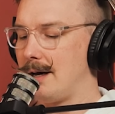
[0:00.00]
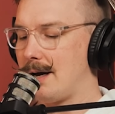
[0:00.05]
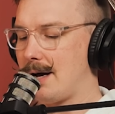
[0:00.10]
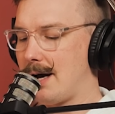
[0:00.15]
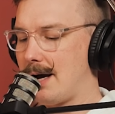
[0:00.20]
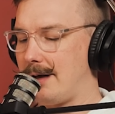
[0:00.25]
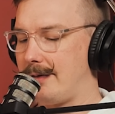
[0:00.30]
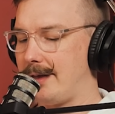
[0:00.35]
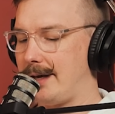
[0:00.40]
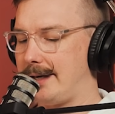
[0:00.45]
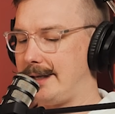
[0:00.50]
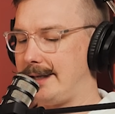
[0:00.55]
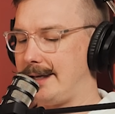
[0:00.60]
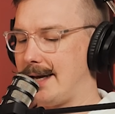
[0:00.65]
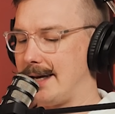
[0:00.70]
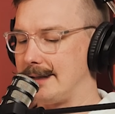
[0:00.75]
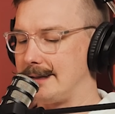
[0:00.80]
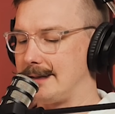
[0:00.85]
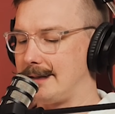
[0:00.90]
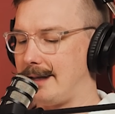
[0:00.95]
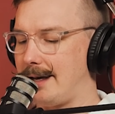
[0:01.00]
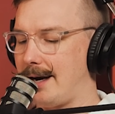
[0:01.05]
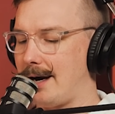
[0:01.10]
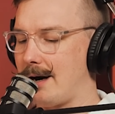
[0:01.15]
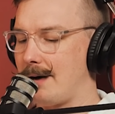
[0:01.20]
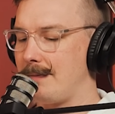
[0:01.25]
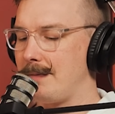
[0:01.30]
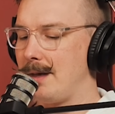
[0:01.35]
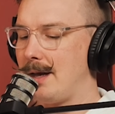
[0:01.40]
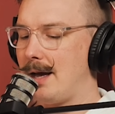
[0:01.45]
that he gets
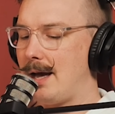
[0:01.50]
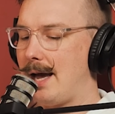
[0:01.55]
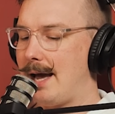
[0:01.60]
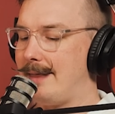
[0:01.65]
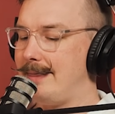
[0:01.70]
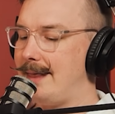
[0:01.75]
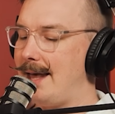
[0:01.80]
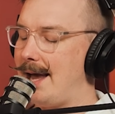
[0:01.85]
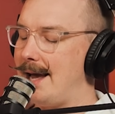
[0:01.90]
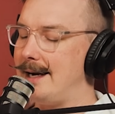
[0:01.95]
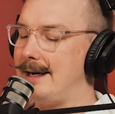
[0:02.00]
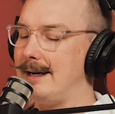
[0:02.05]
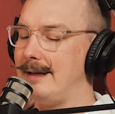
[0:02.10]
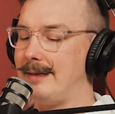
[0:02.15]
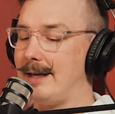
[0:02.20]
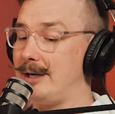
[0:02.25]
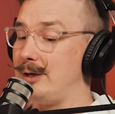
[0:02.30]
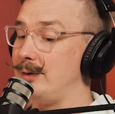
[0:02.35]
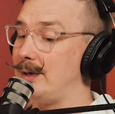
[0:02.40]
there, and then